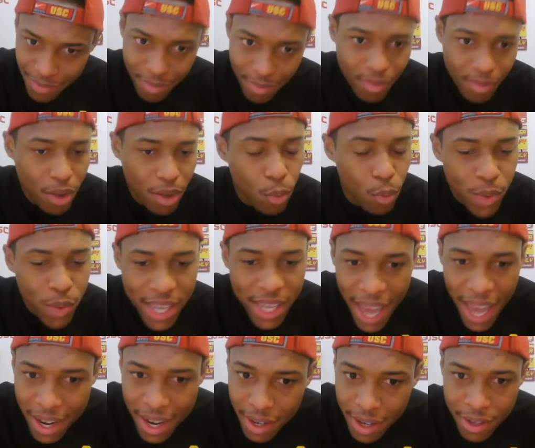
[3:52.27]
we
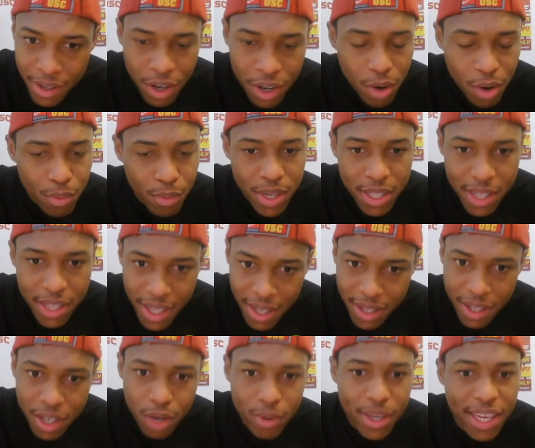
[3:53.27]
got to, really,
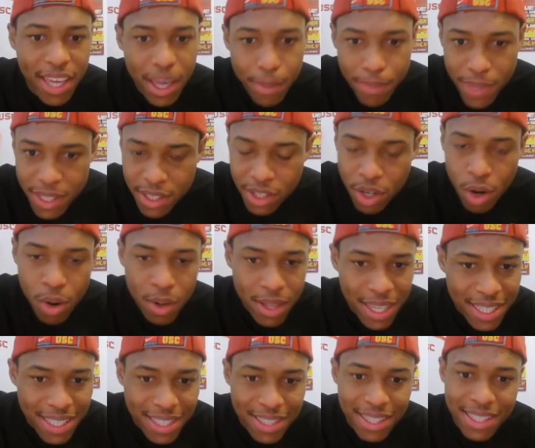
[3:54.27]
keep this going.
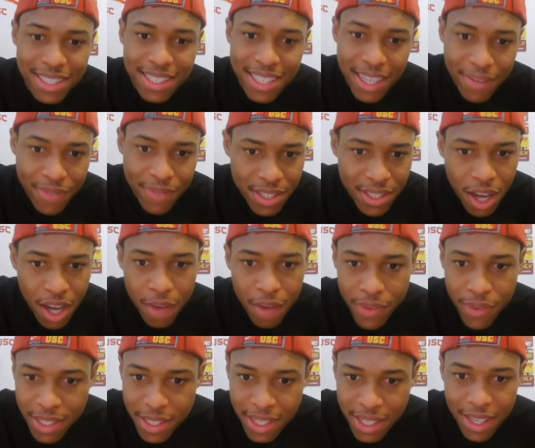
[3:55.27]
Let's see if this
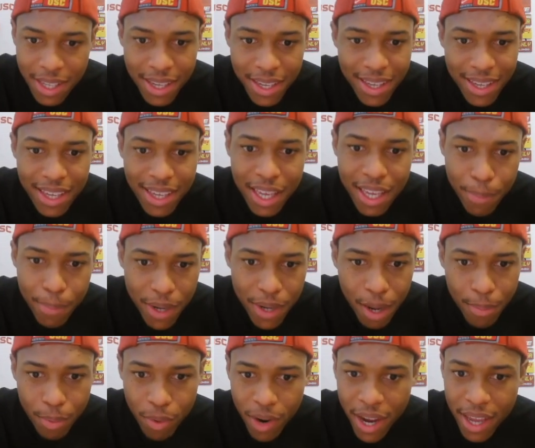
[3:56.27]
offense can keep it
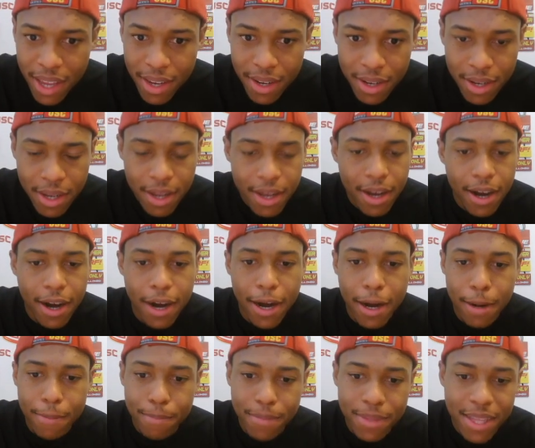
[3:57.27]
up, right?
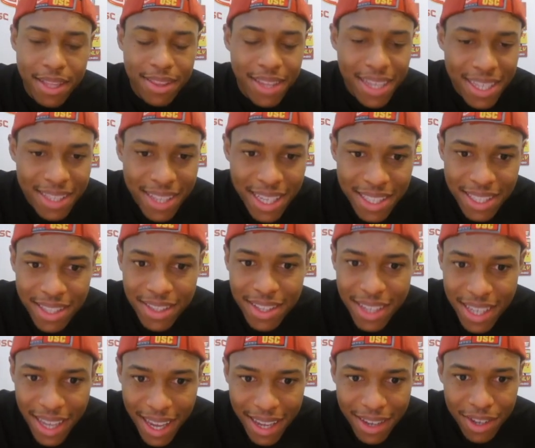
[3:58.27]
Let's
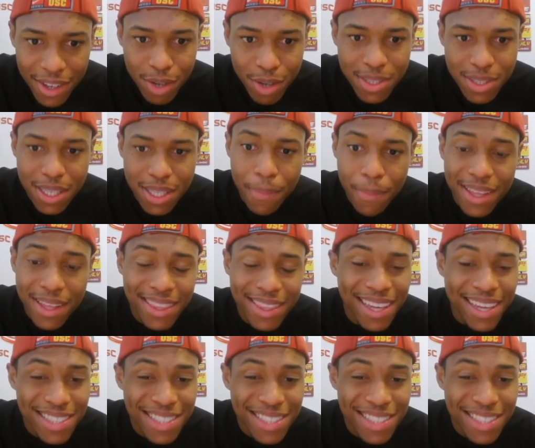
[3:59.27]
look at, some of the things that